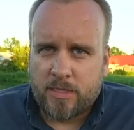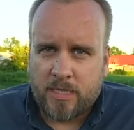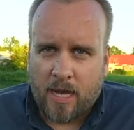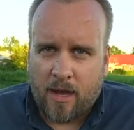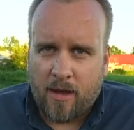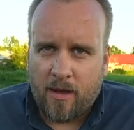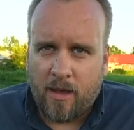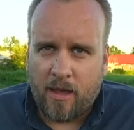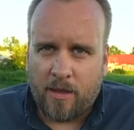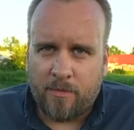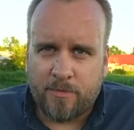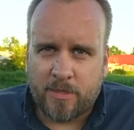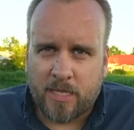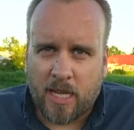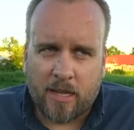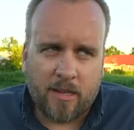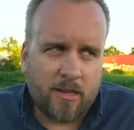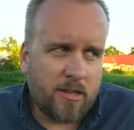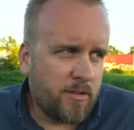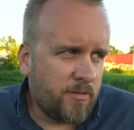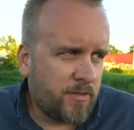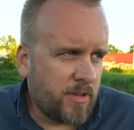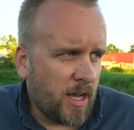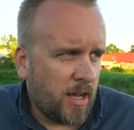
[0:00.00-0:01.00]
times I
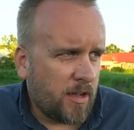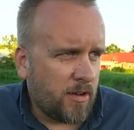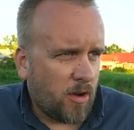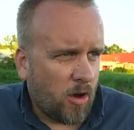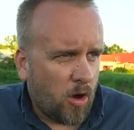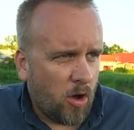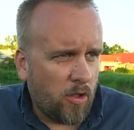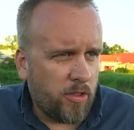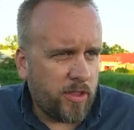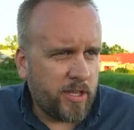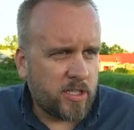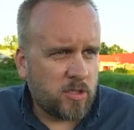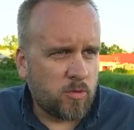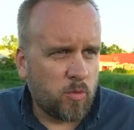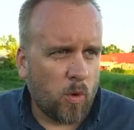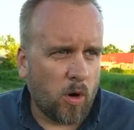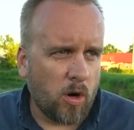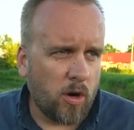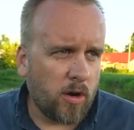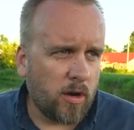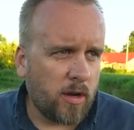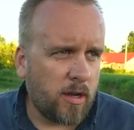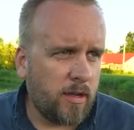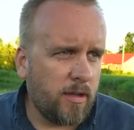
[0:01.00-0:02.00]
could have done all this
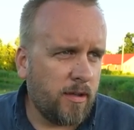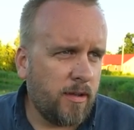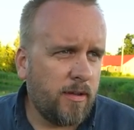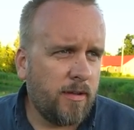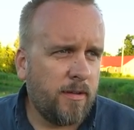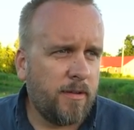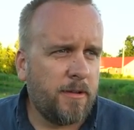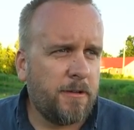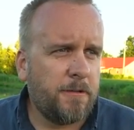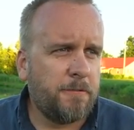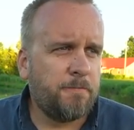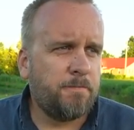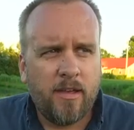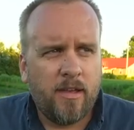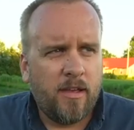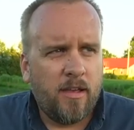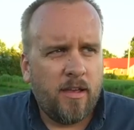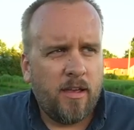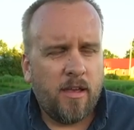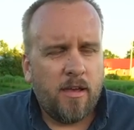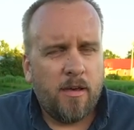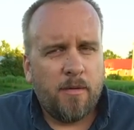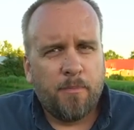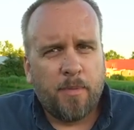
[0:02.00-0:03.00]
work.
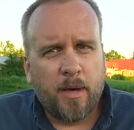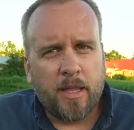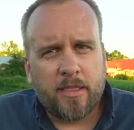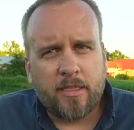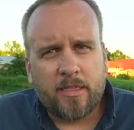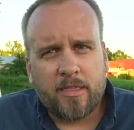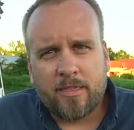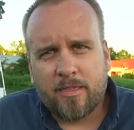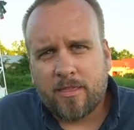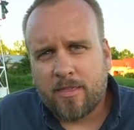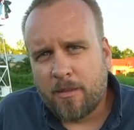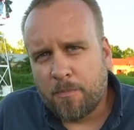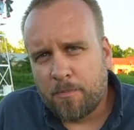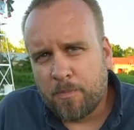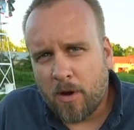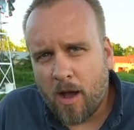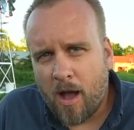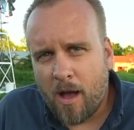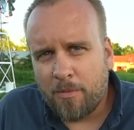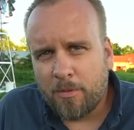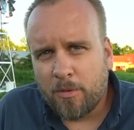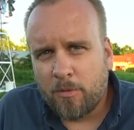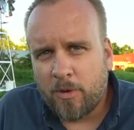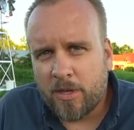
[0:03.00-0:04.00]
But the
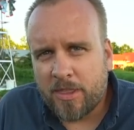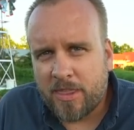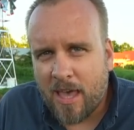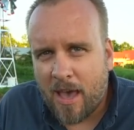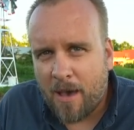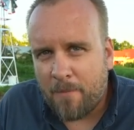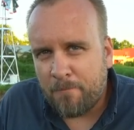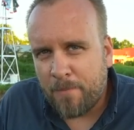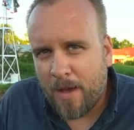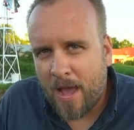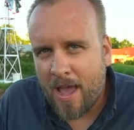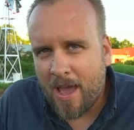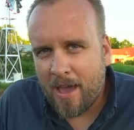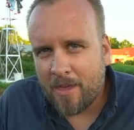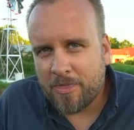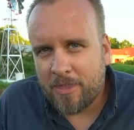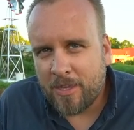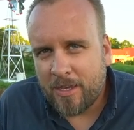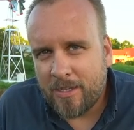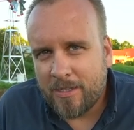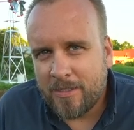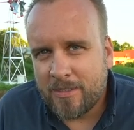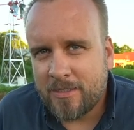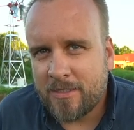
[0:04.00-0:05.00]
problem with that math
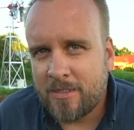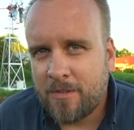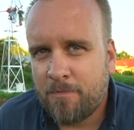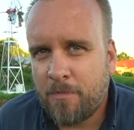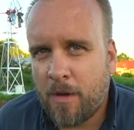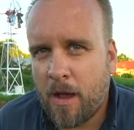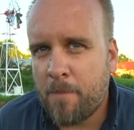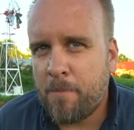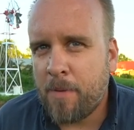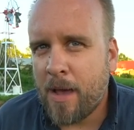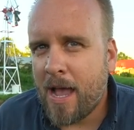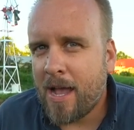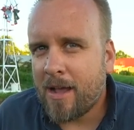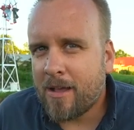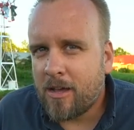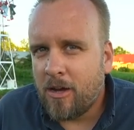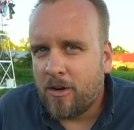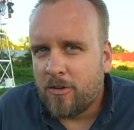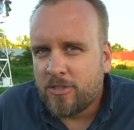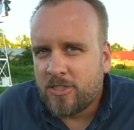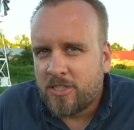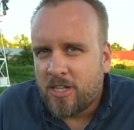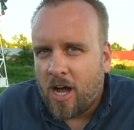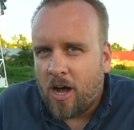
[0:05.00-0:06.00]
is my
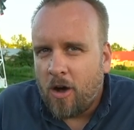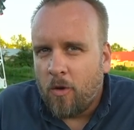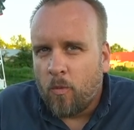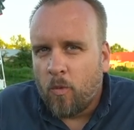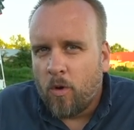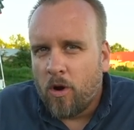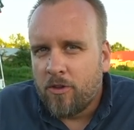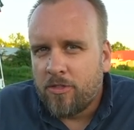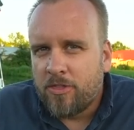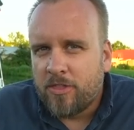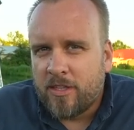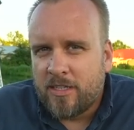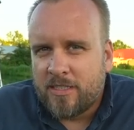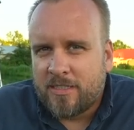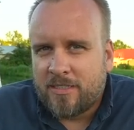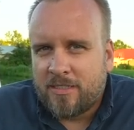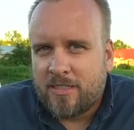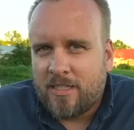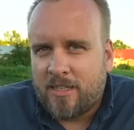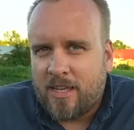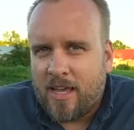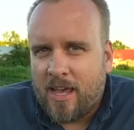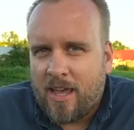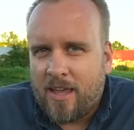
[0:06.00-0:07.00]
backhoe is not worthless
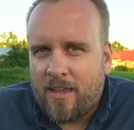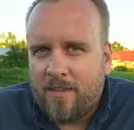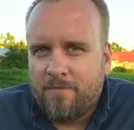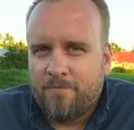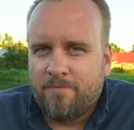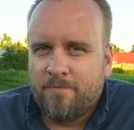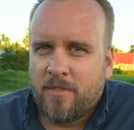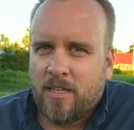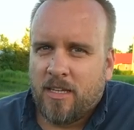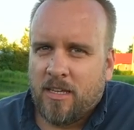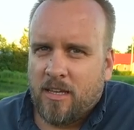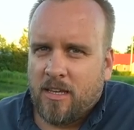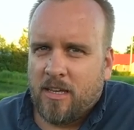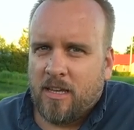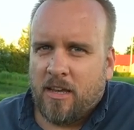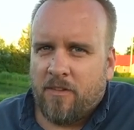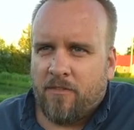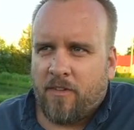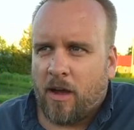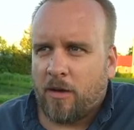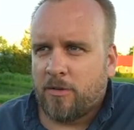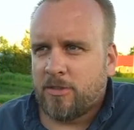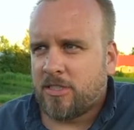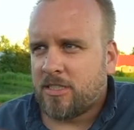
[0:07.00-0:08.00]
today.
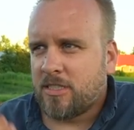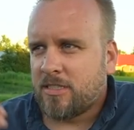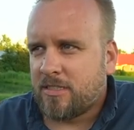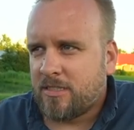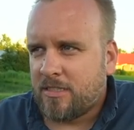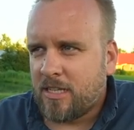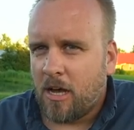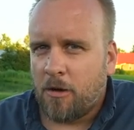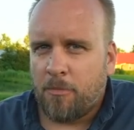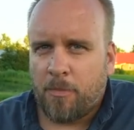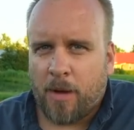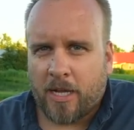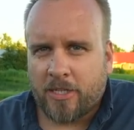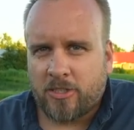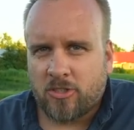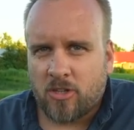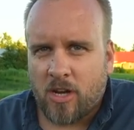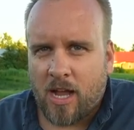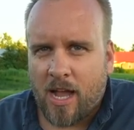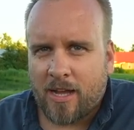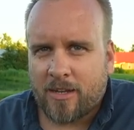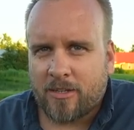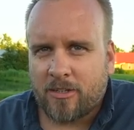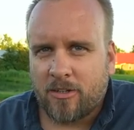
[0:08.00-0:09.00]
If I was to sell my
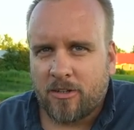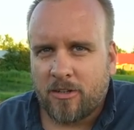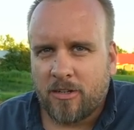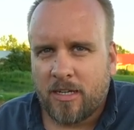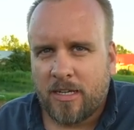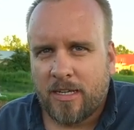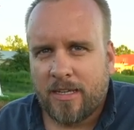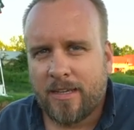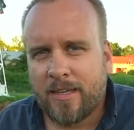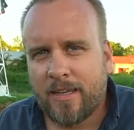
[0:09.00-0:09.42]
tractor,